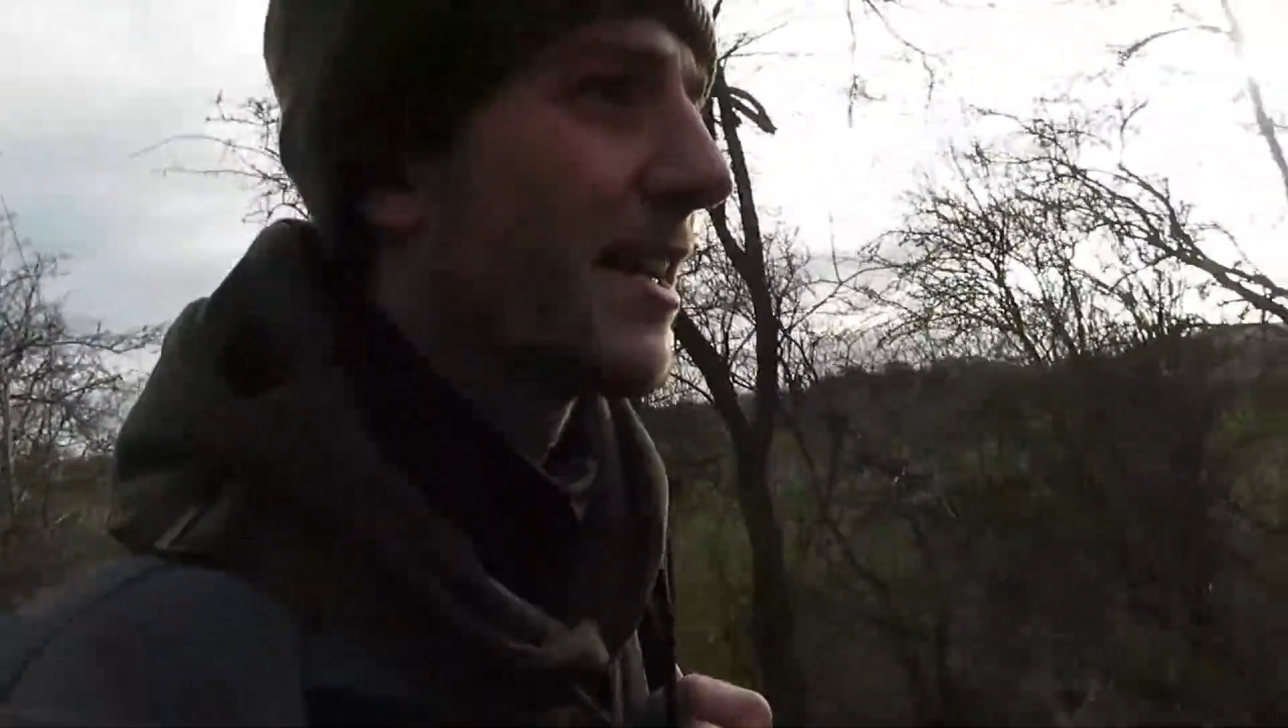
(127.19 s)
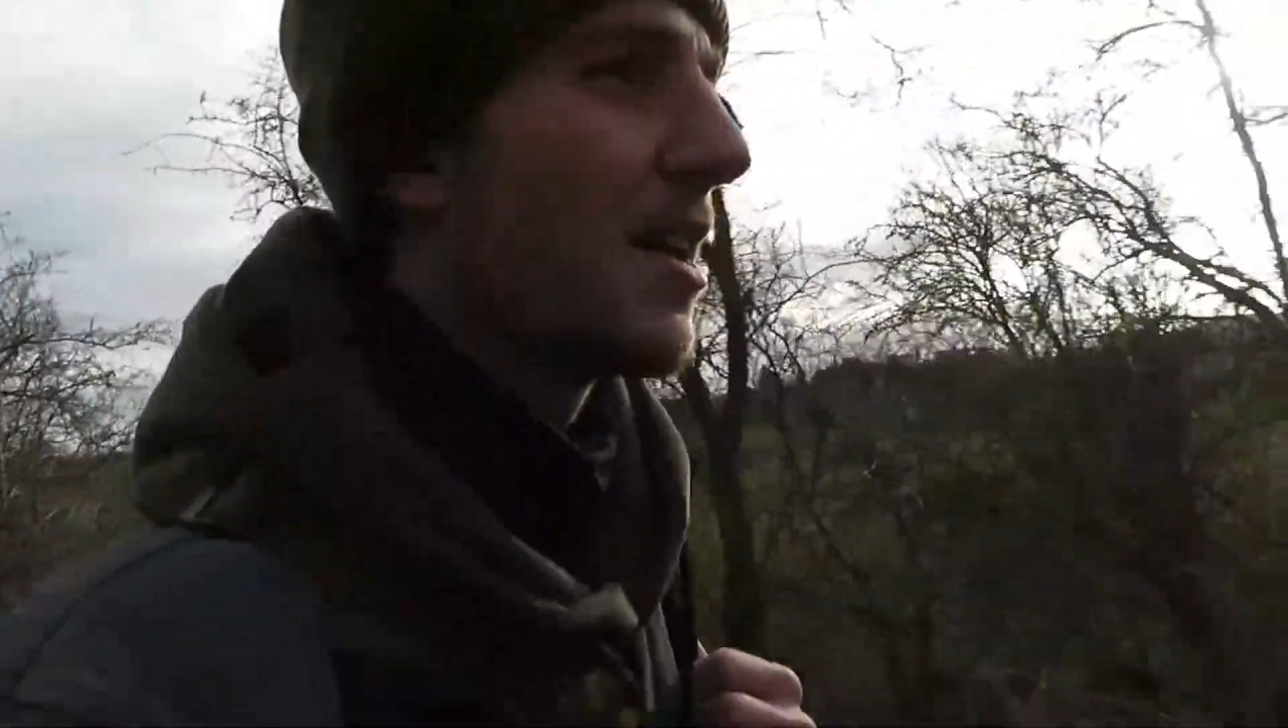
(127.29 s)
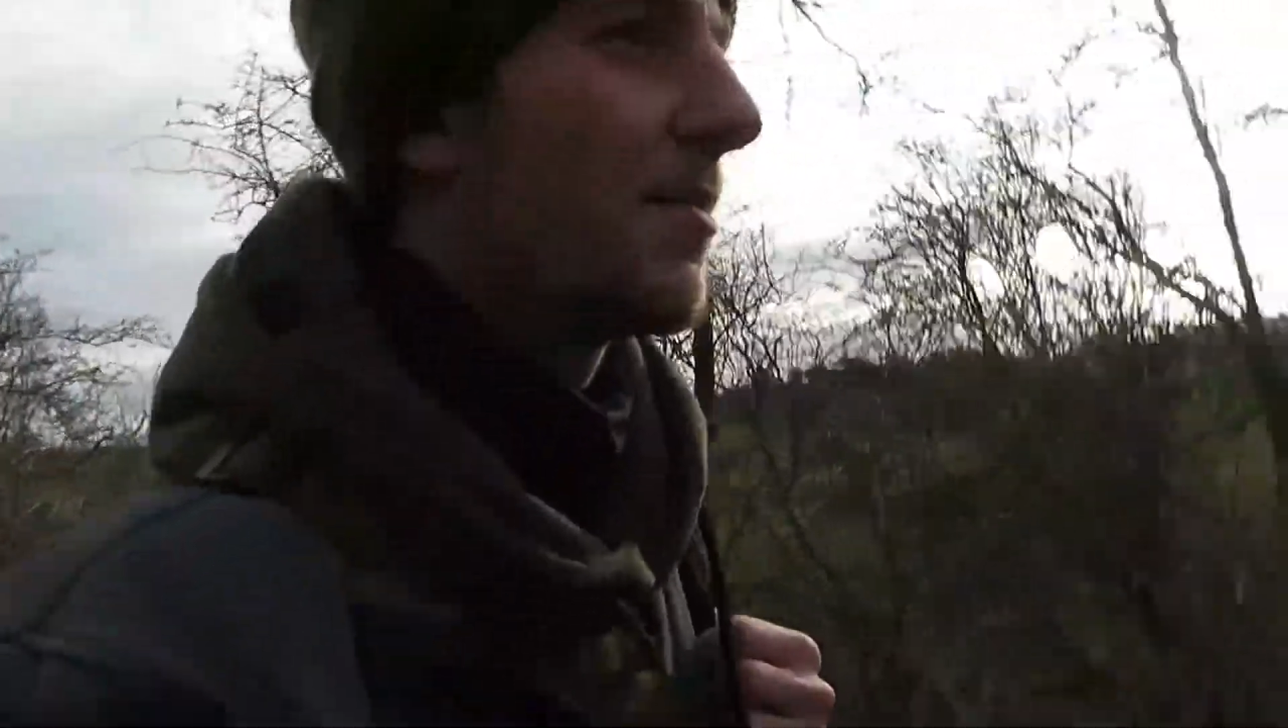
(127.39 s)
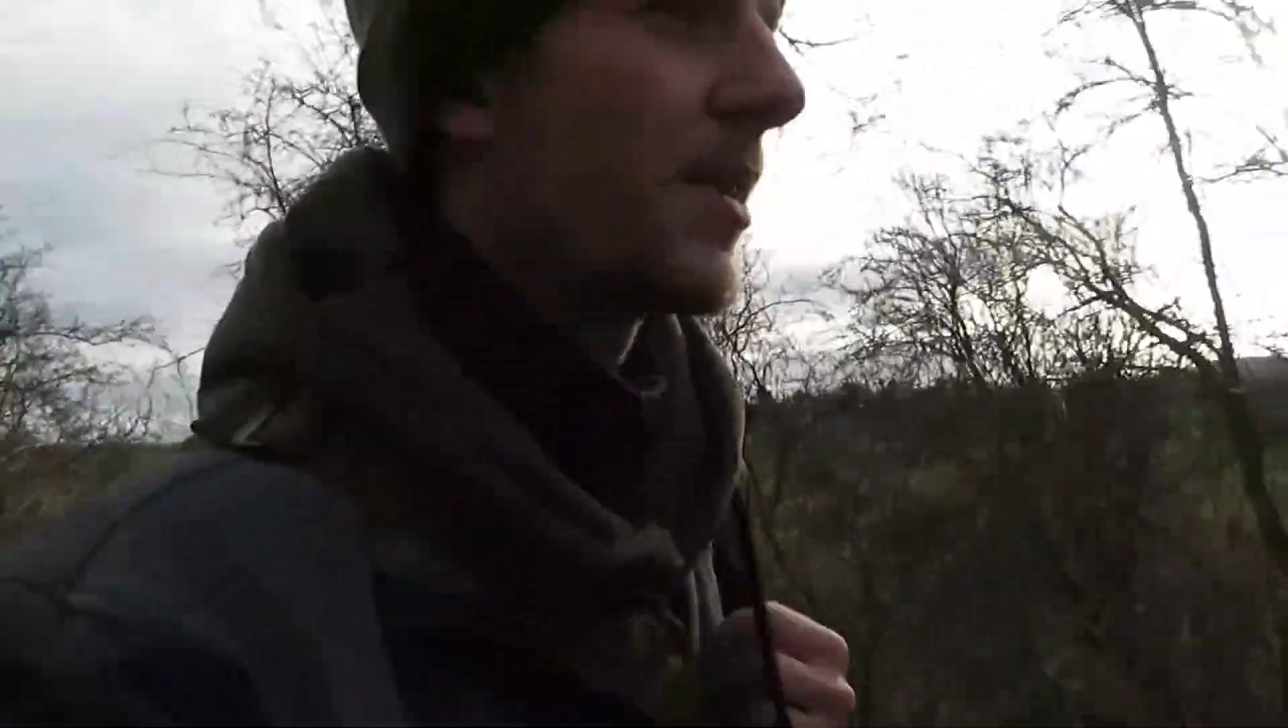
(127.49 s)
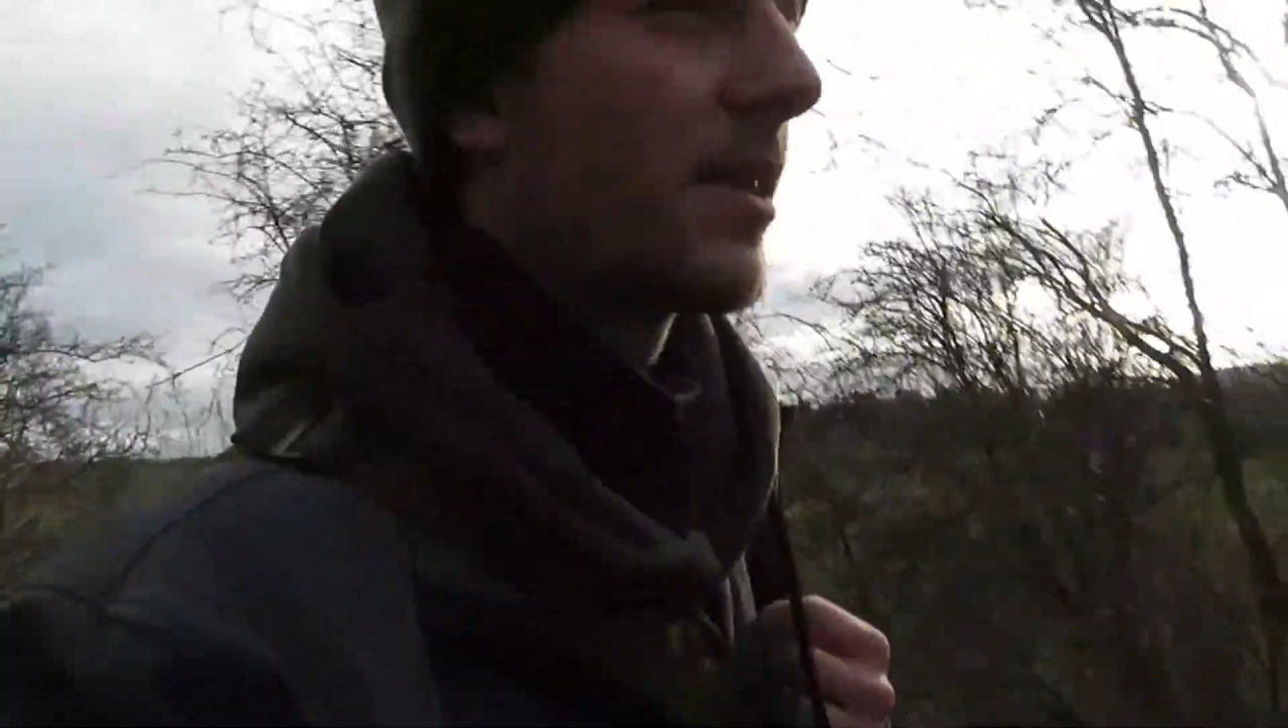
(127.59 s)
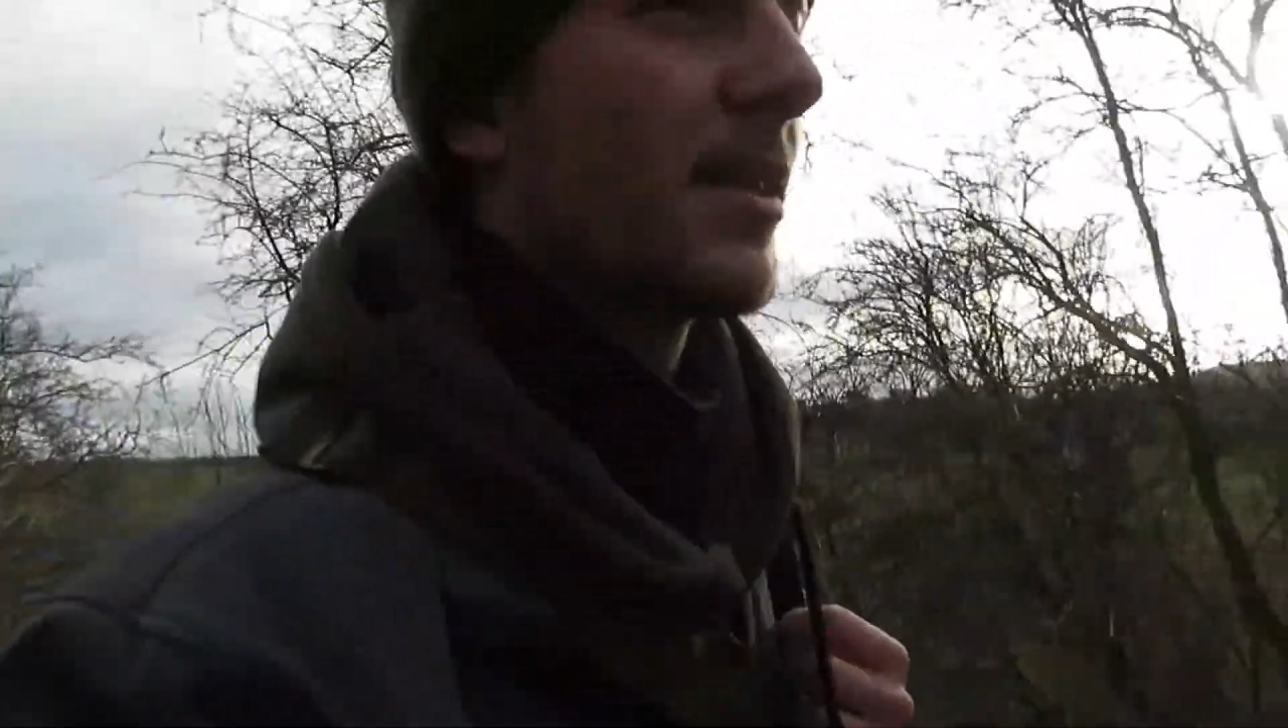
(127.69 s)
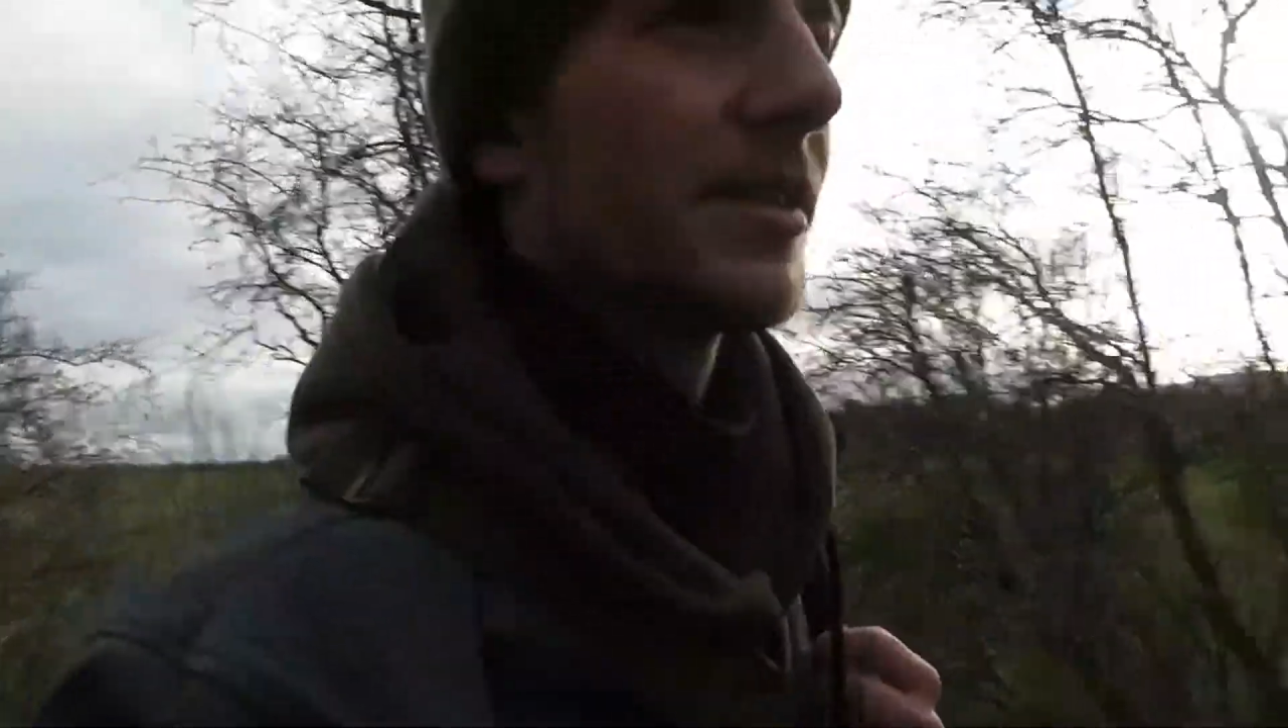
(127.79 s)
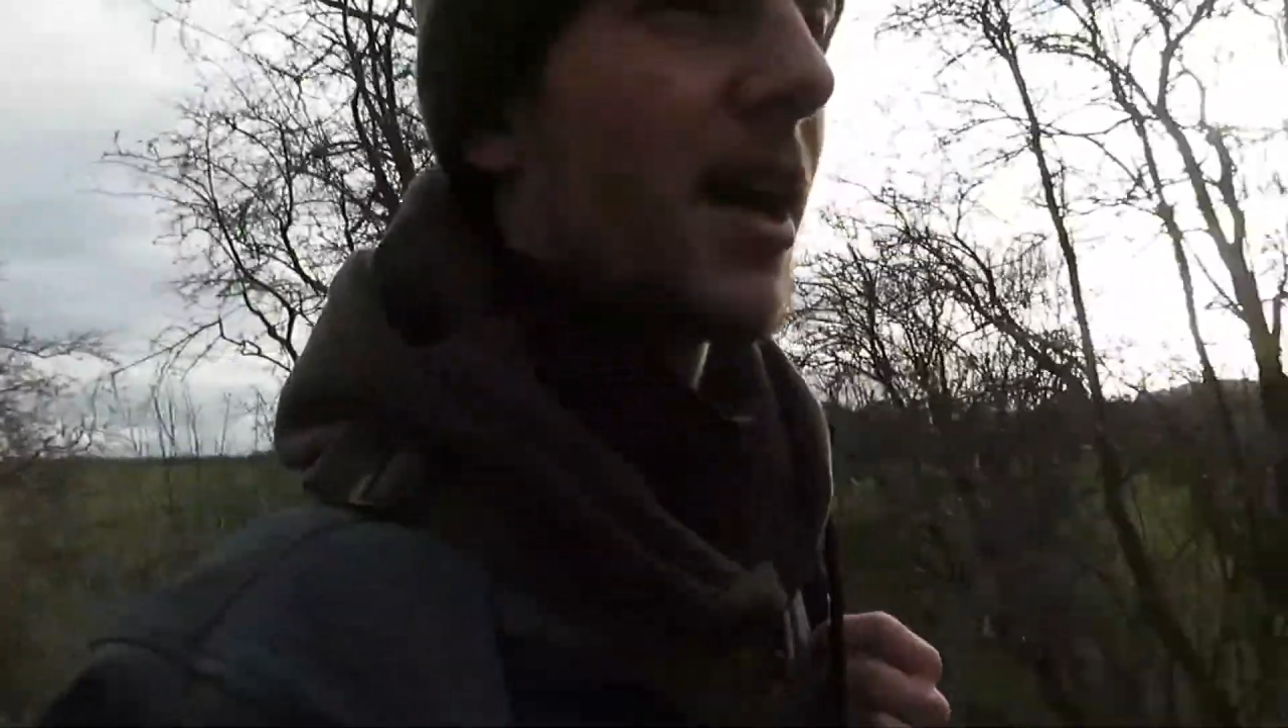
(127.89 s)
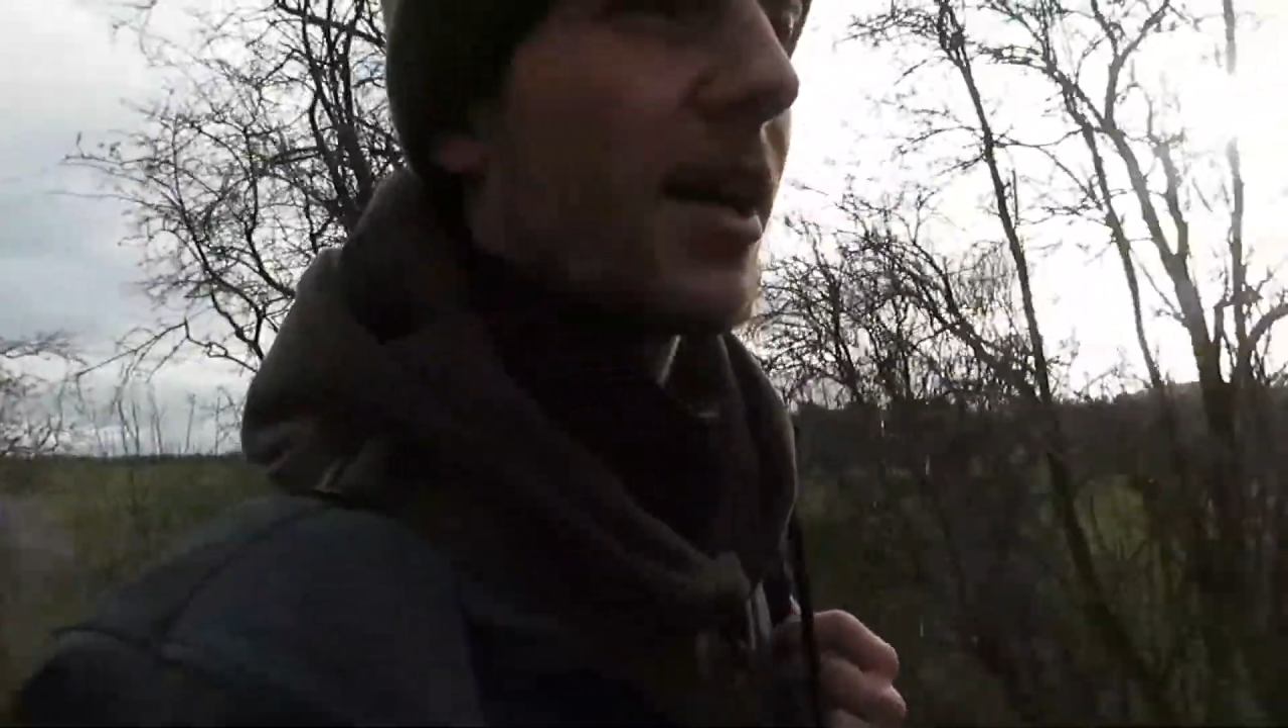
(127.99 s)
because I